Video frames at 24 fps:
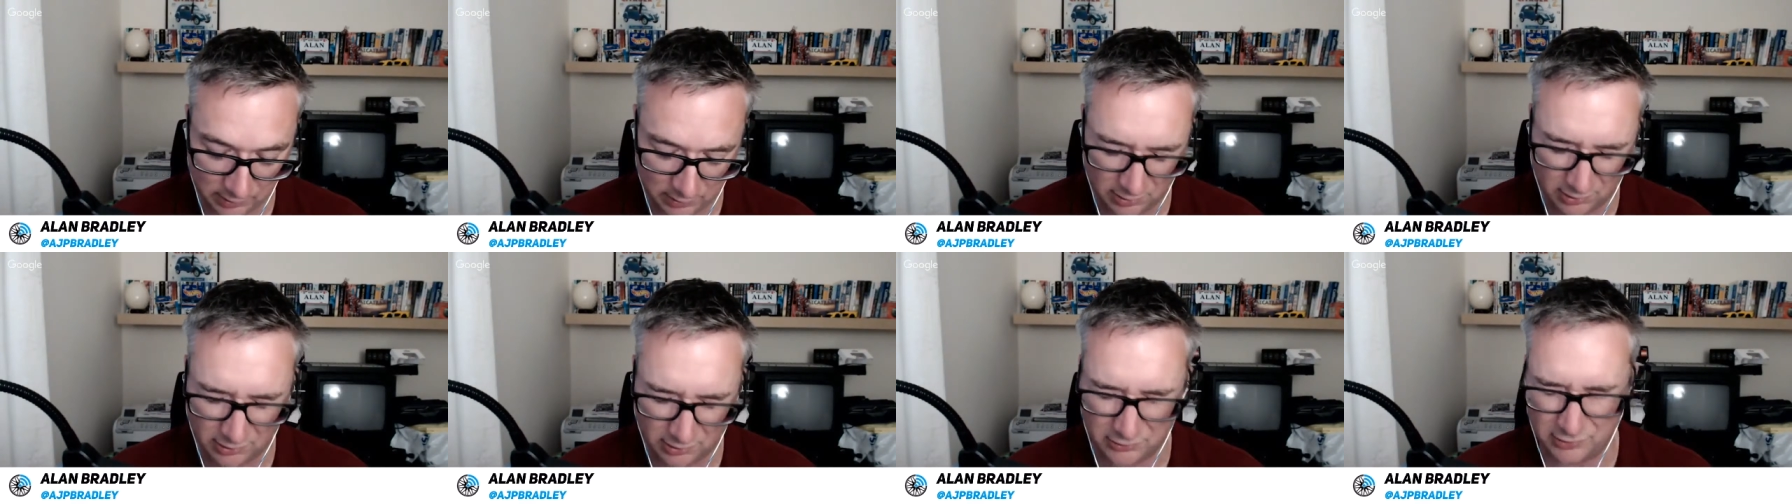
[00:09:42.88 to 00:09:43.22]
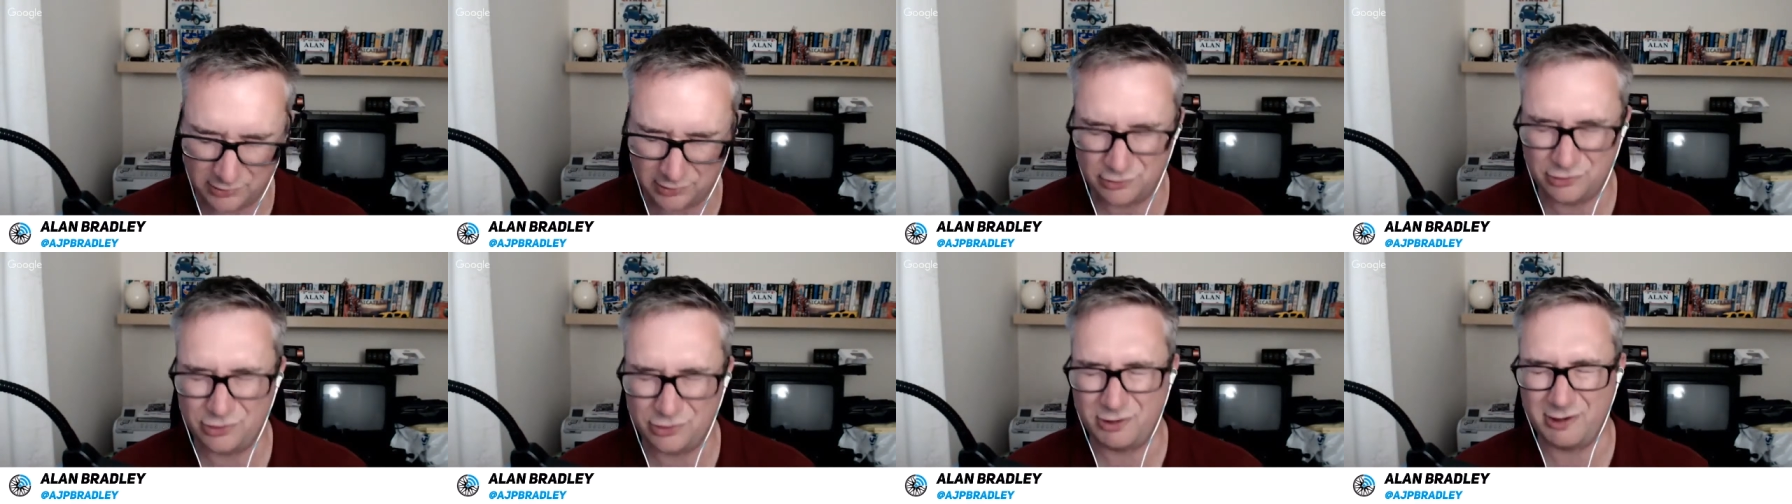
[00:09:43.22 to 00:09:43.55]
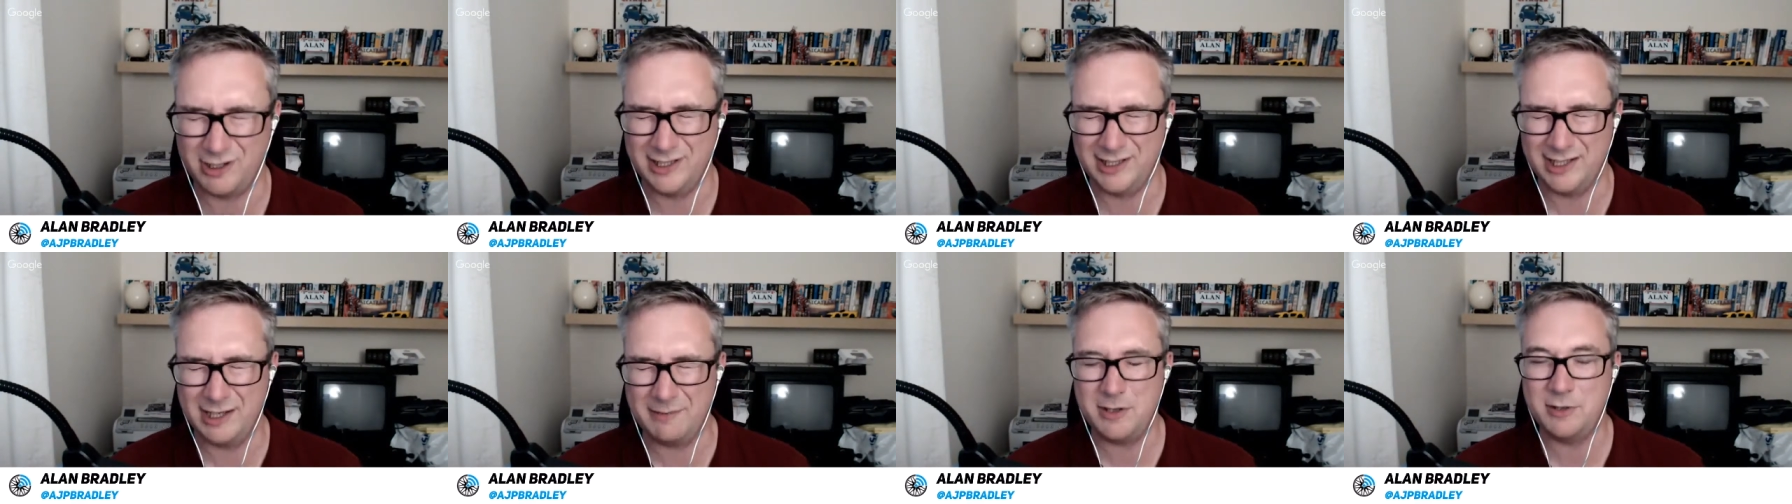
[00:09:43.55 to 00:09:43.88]

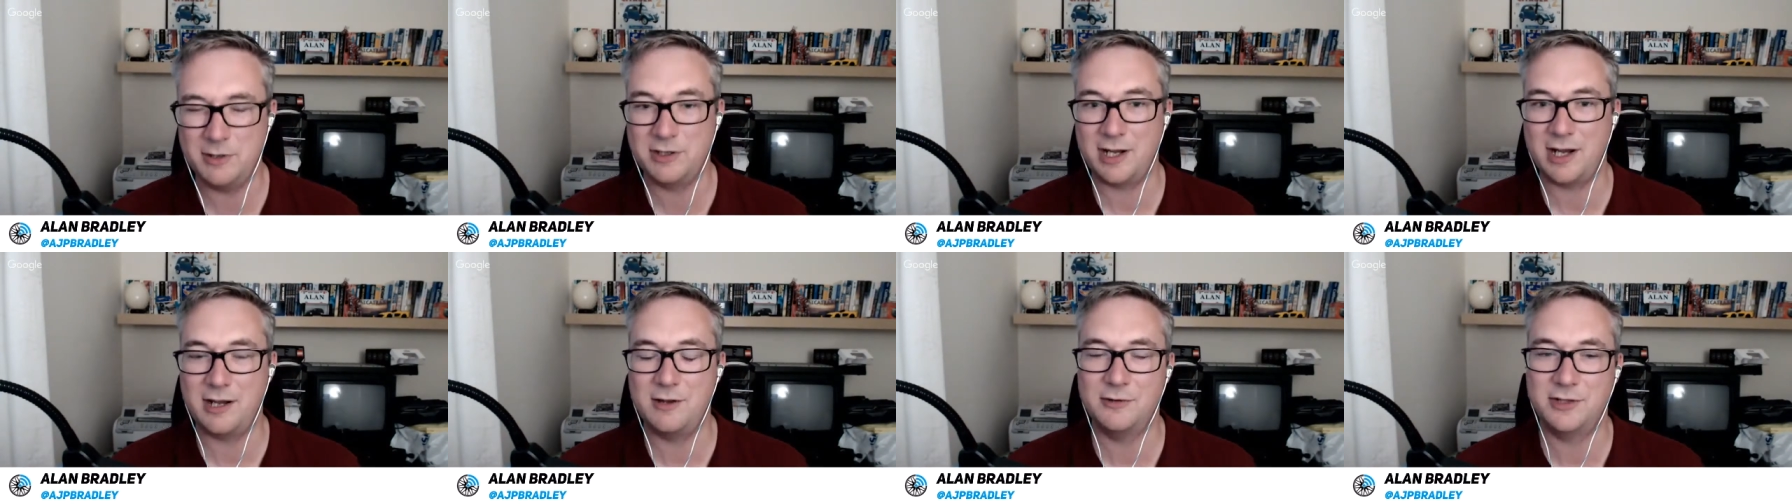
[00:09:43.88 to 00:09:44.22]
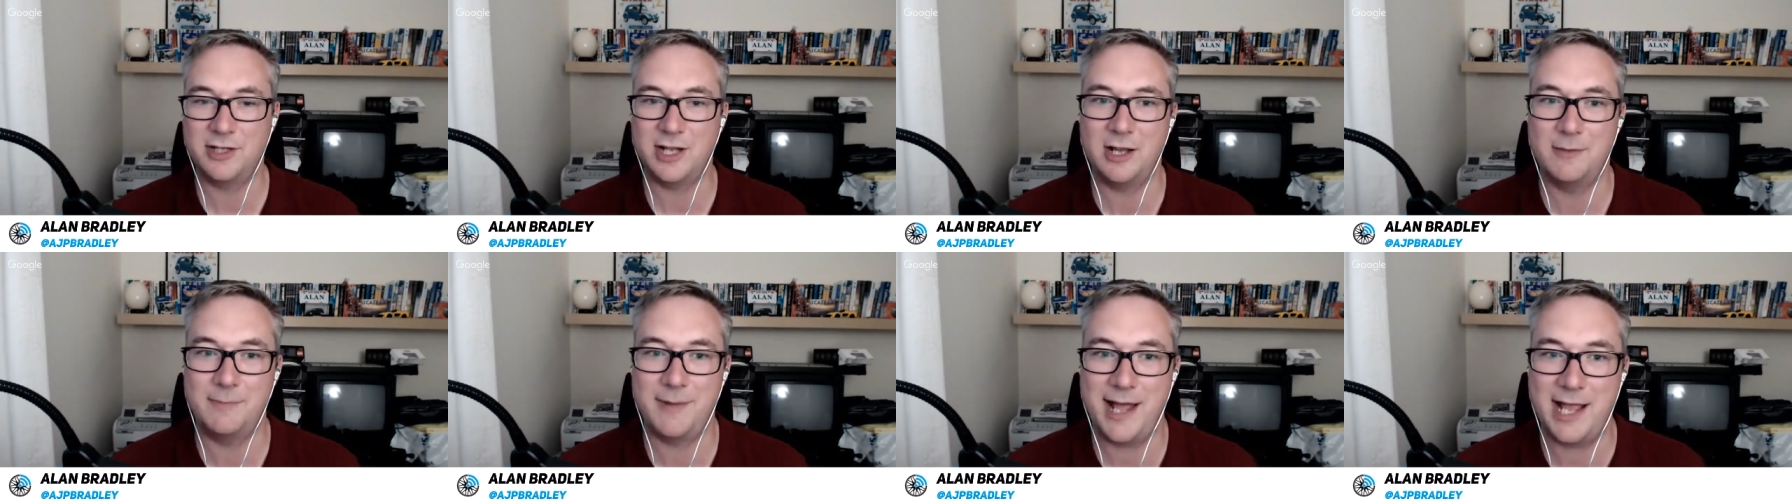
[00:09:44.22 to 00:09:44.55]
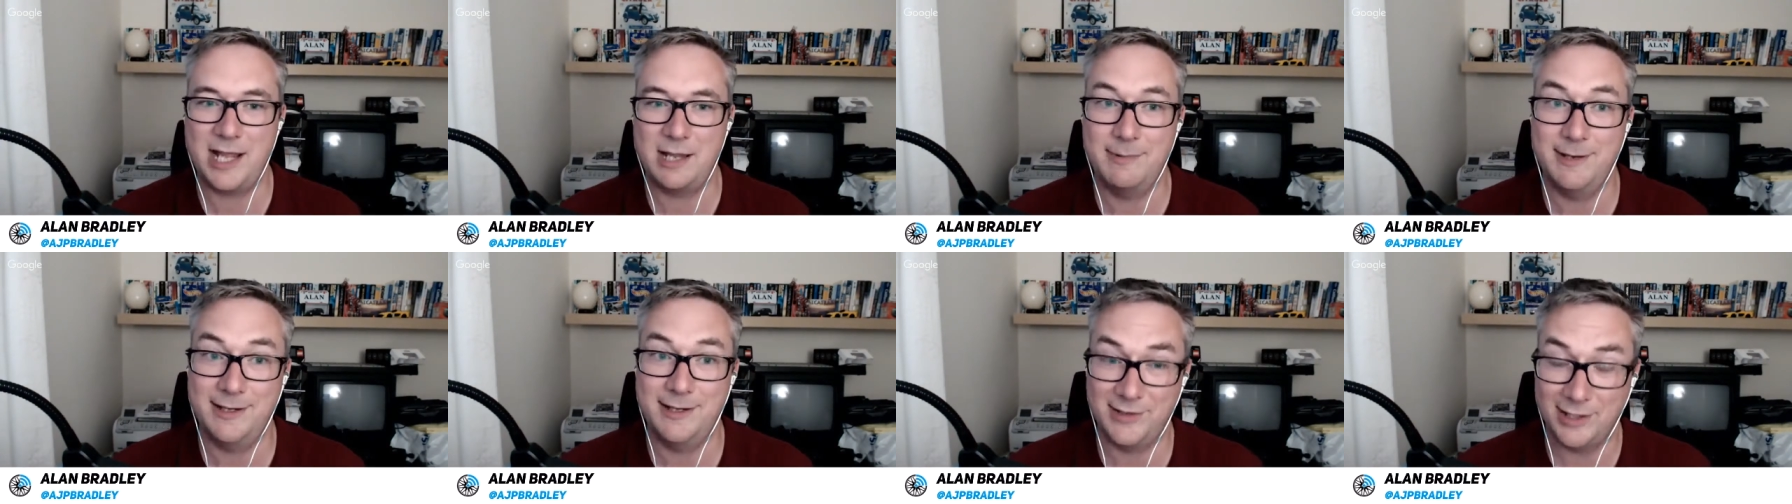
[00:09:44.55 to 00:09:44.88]
sorry, let me dial back
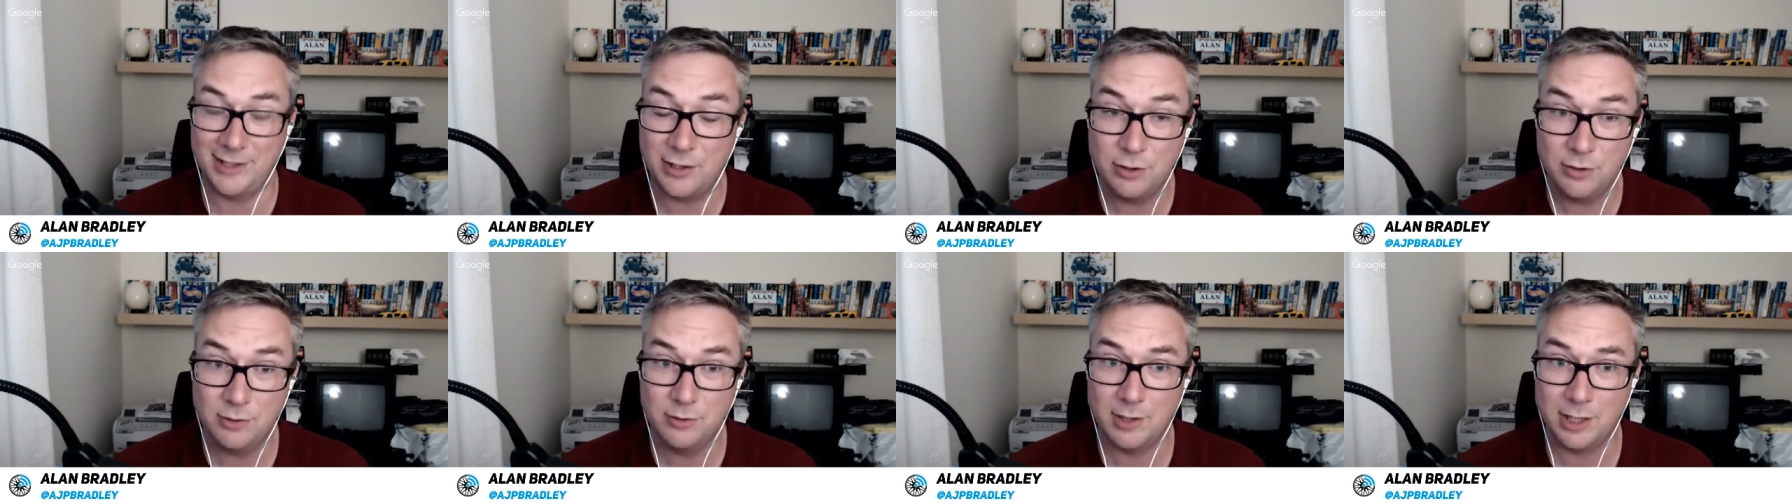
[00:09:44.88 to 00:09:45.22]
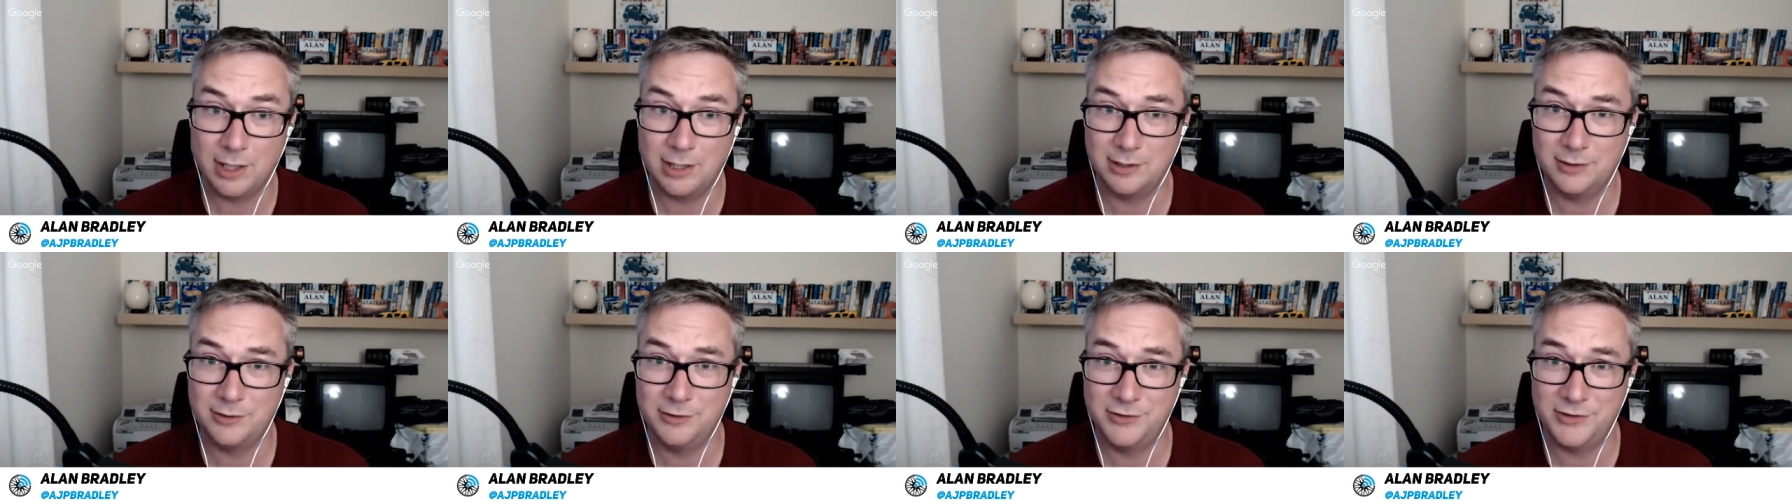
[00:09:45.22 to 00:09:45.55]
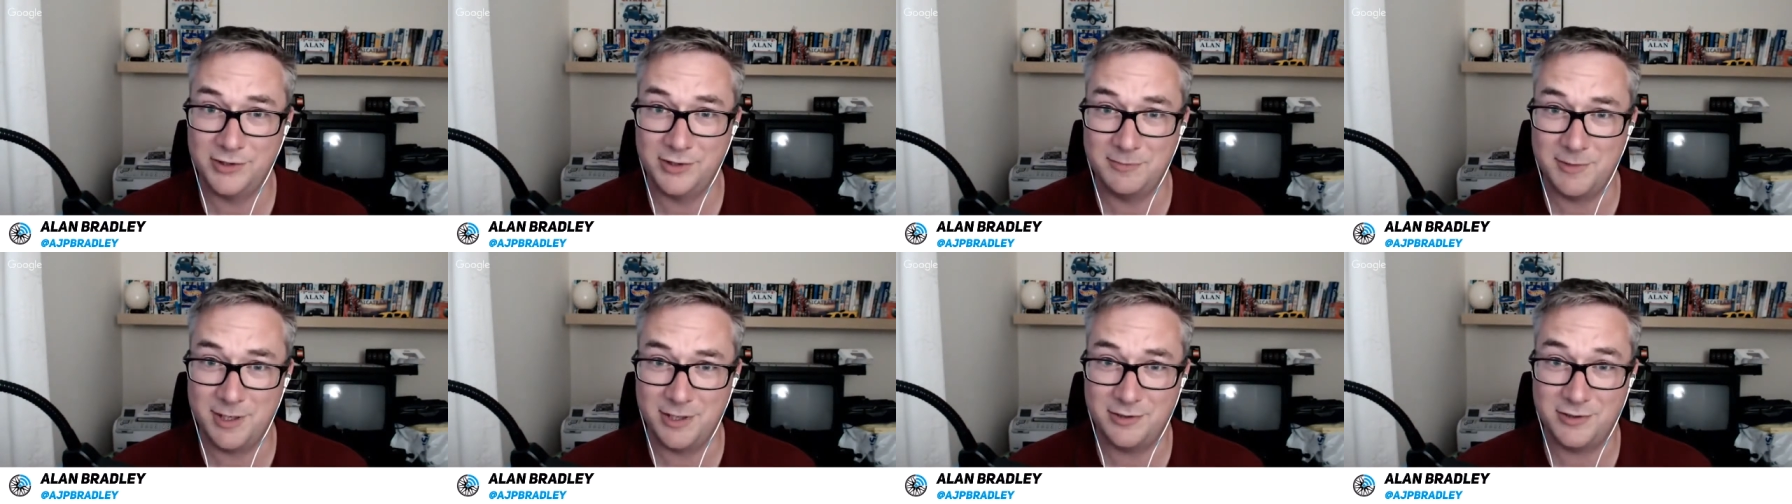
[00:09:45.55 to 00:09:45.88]
a bit and say, who are
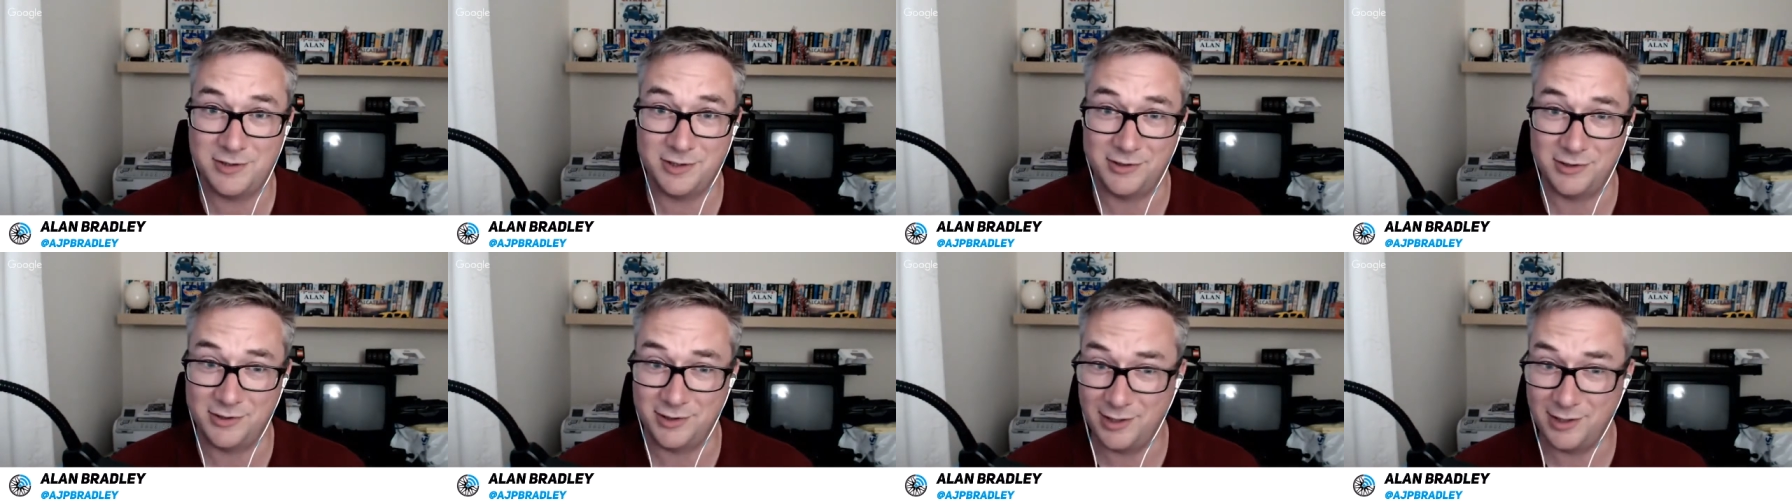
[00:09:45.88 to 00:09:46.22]
Lucid Motors?